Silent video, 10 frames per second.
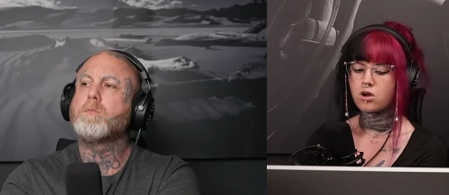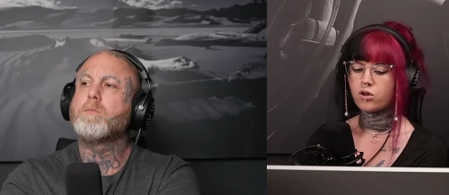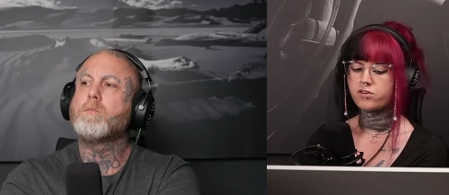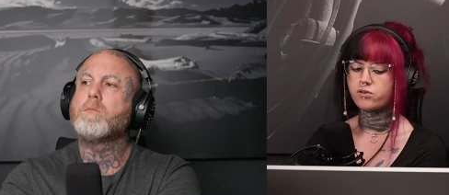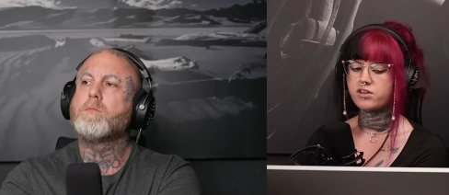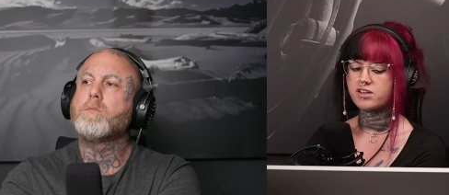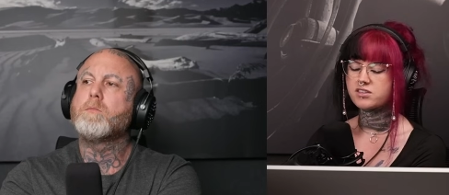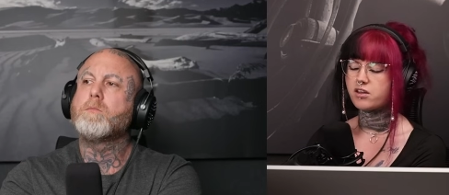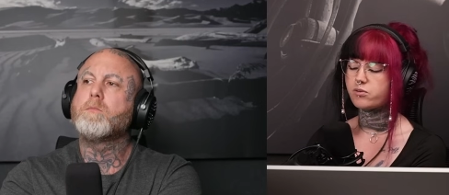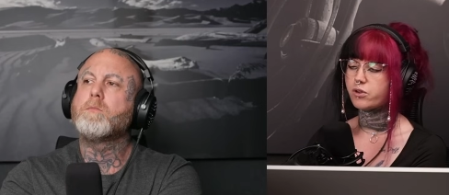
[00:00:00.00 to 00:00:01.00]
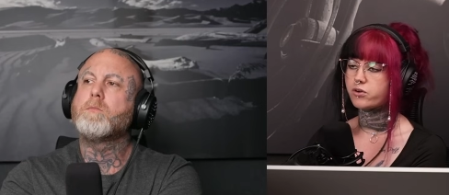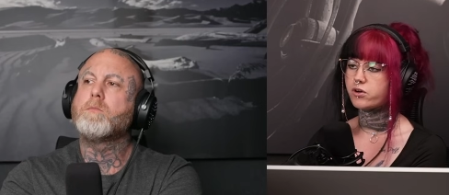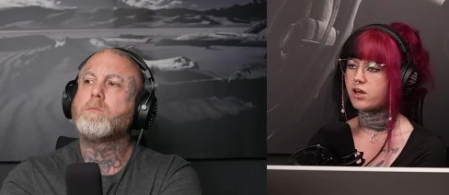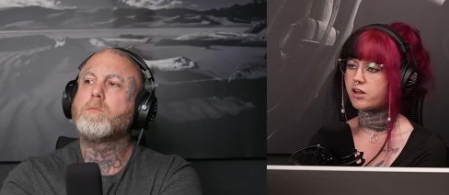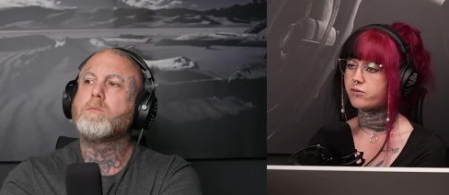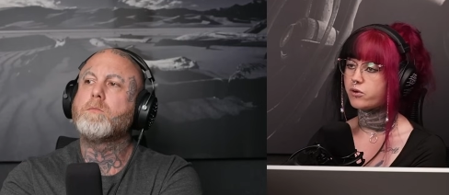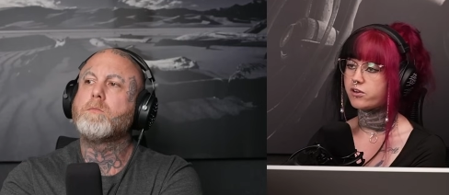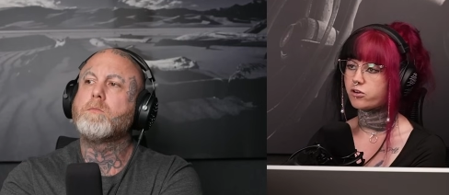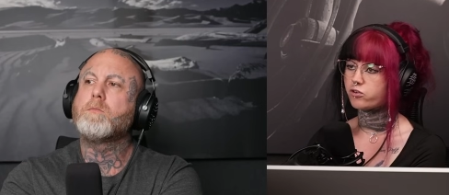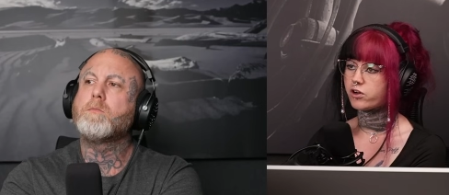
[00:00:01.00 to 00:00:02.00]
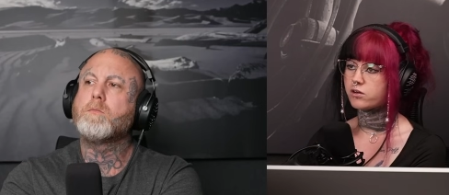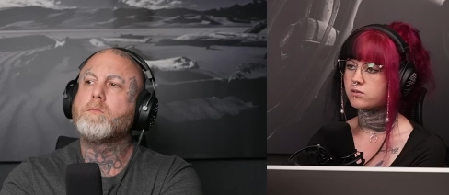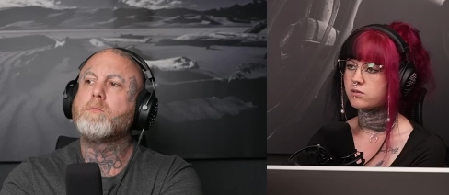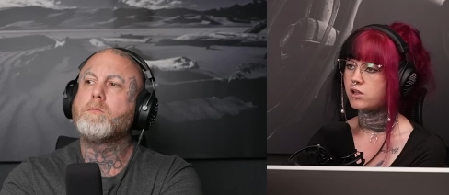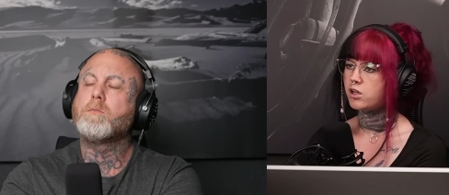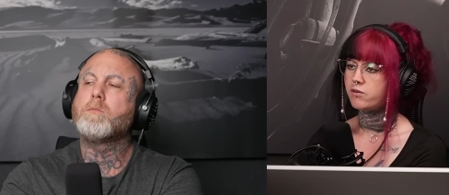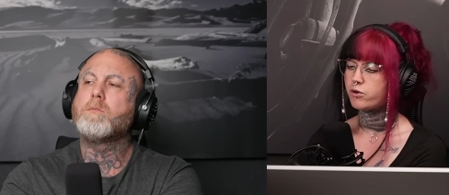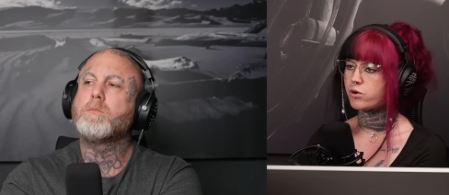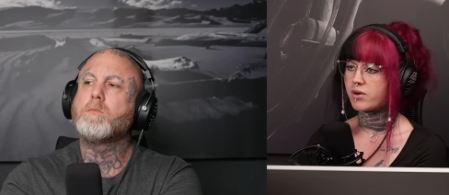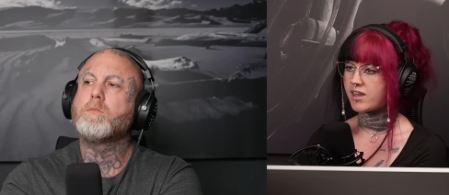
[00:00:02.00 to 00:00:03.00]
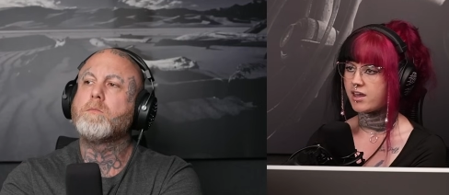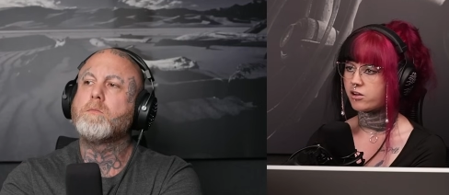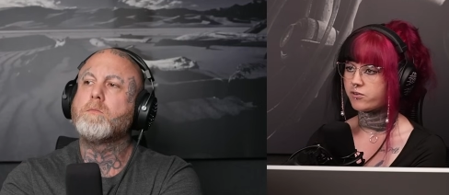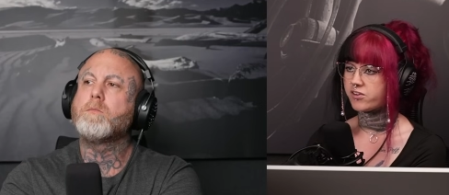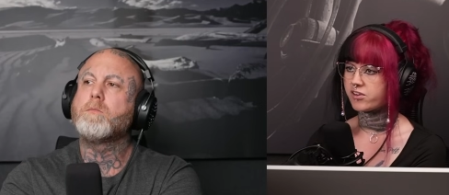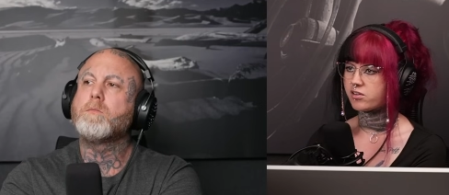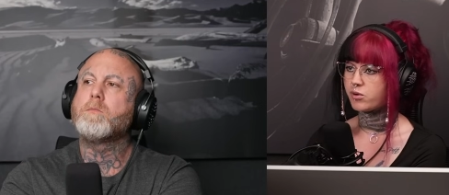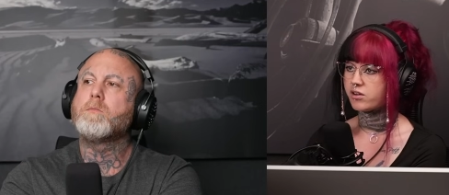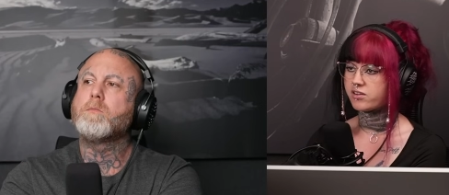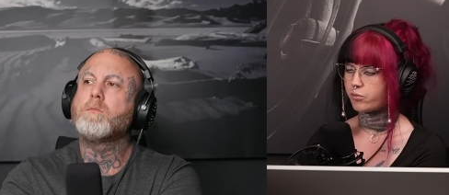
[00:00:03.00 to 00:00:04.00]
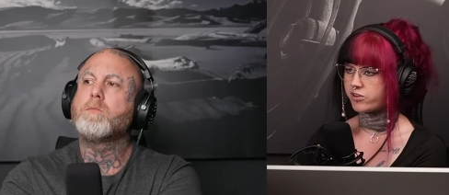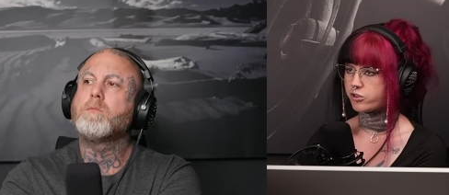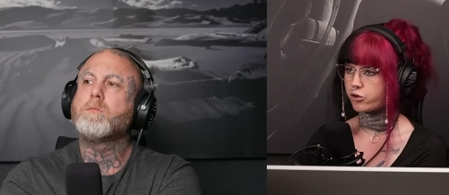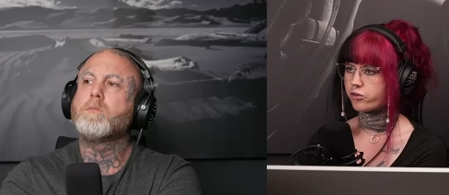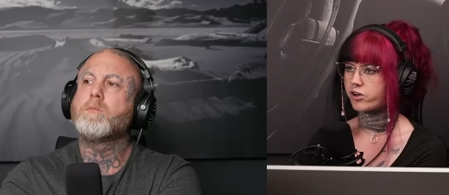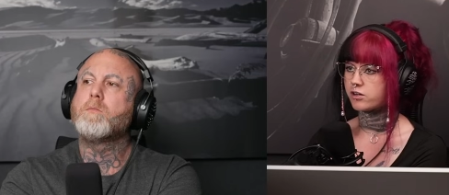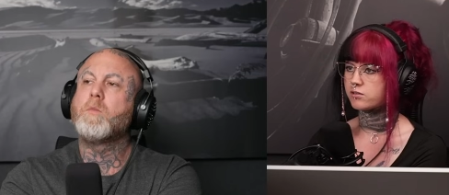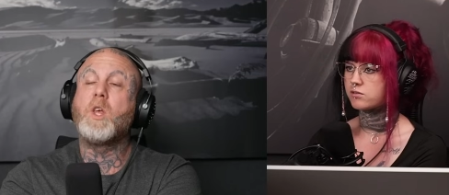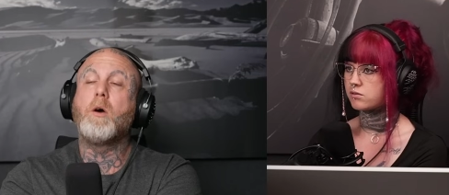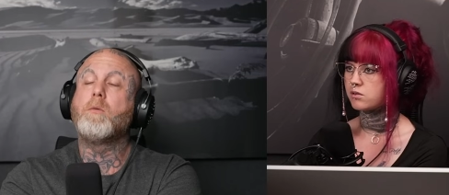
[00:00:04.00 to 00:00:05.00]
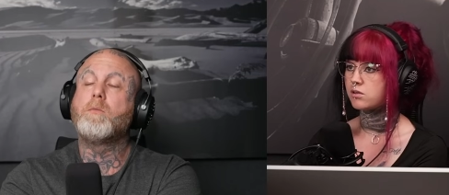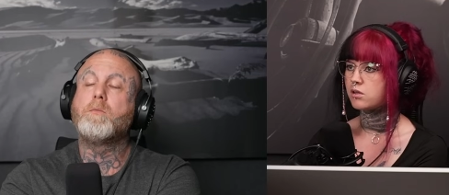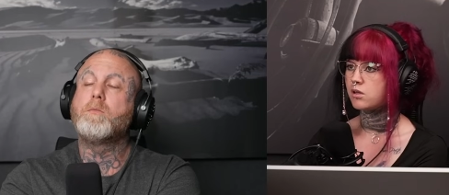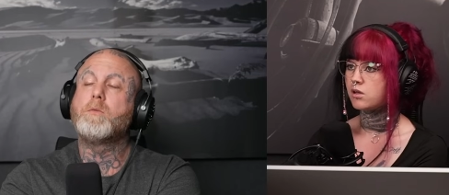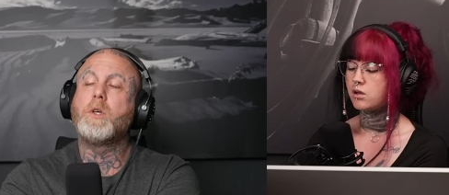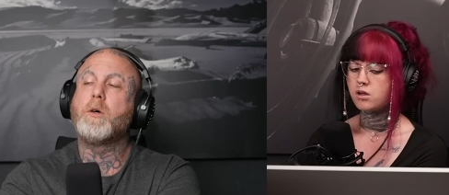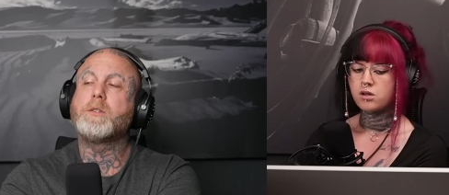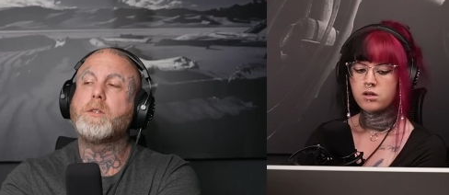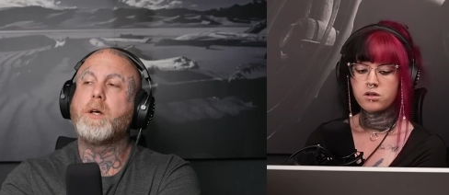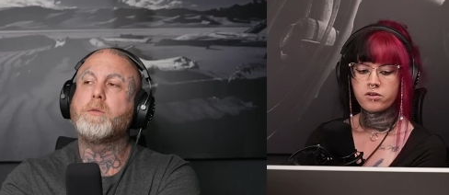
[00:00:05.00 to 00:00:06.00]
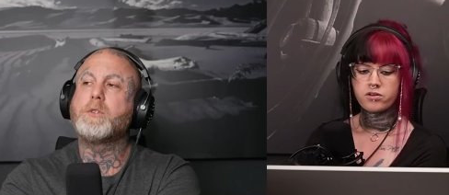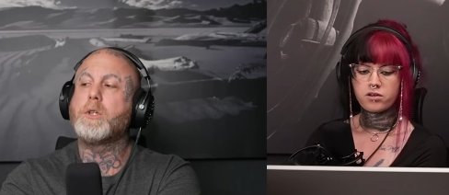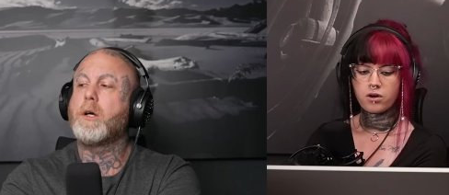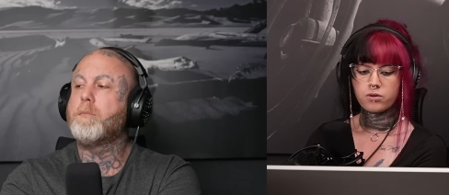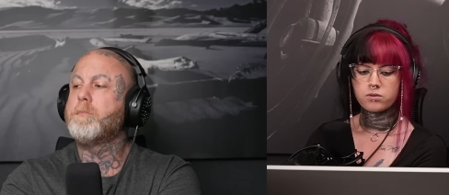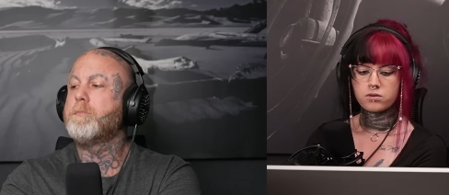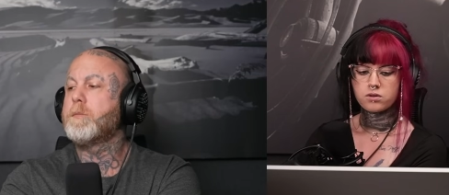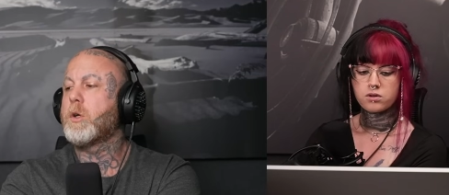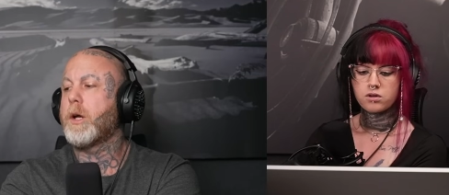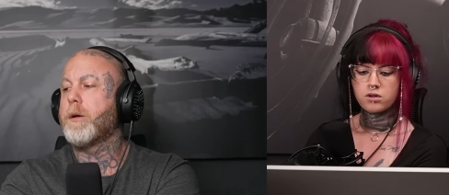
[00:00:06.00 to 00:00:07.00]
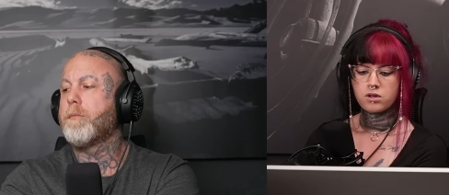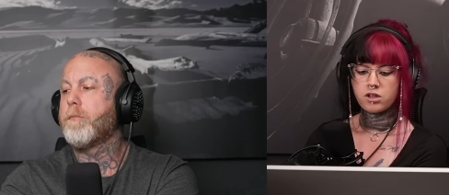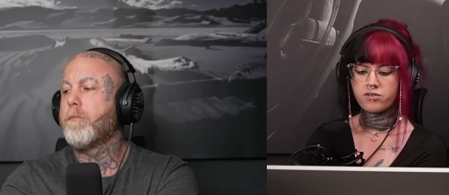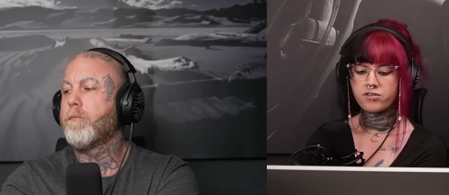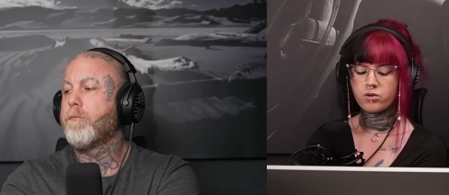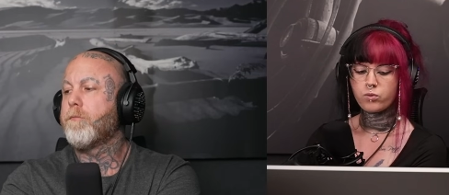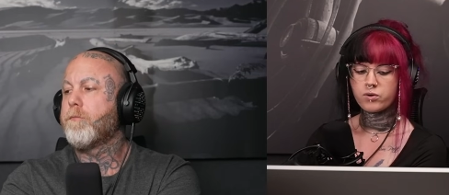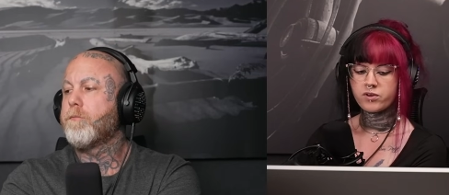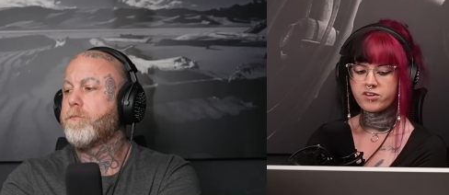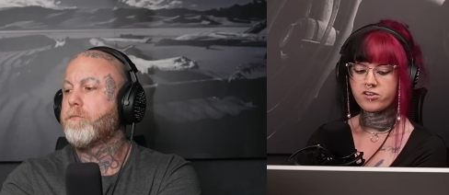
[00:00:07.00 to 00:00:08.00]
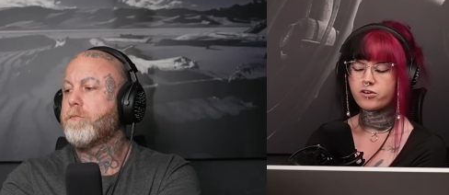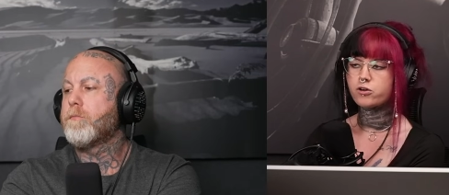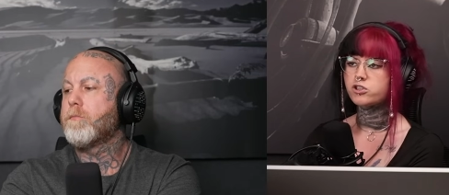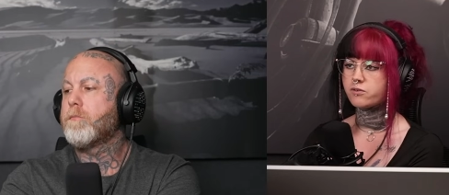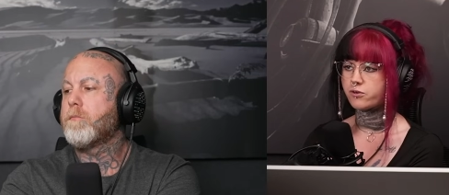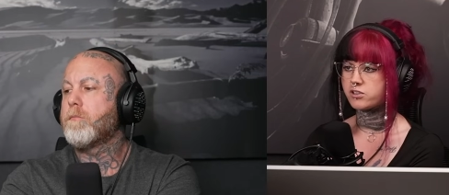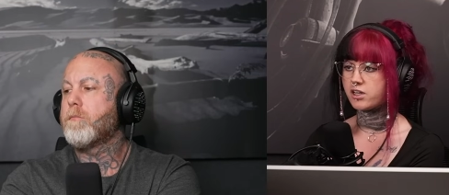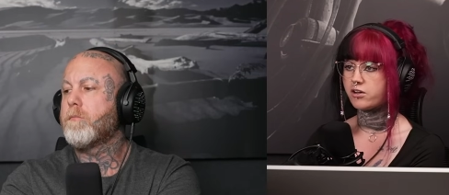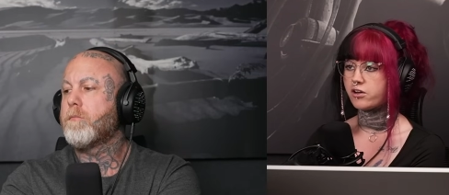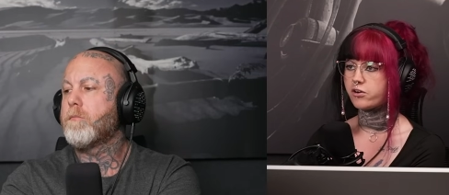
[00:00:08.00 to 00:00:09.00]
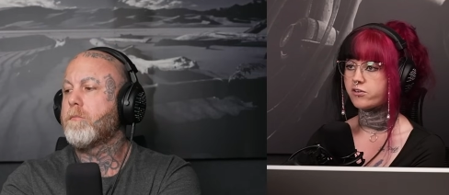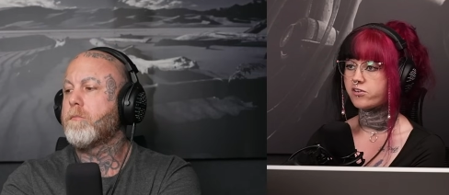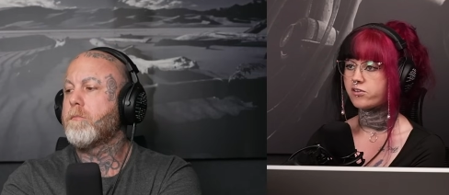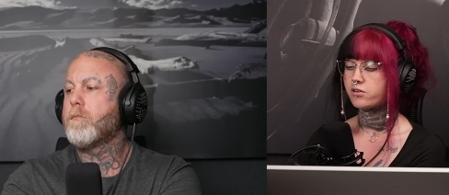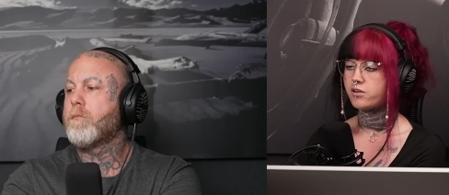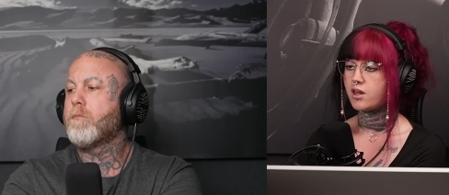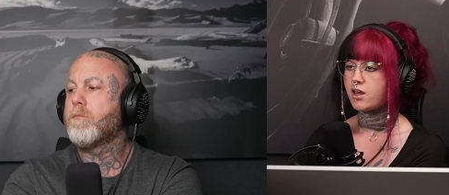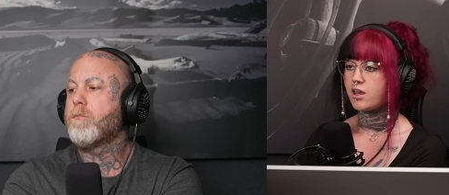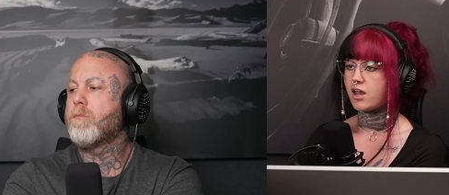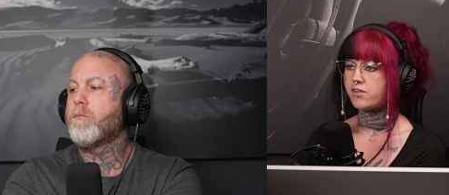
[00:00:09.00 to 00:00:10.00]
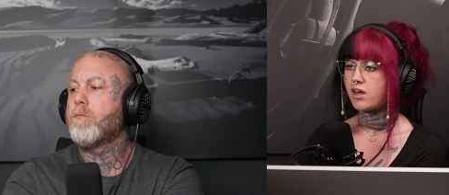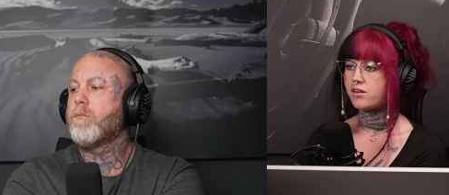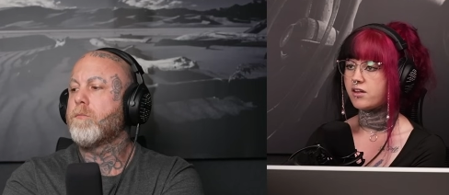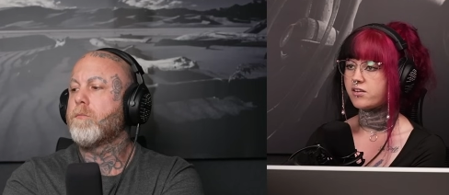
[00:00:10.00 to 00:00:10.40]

Speaker 1: also dictates whether or not I view it as a career. If you were a mechanic for six months, that wasn't your career.
Speaker 2: No. No, it's not. It
Speaker 1: was a job. So okay. If someone was a surgeon for ten years and then they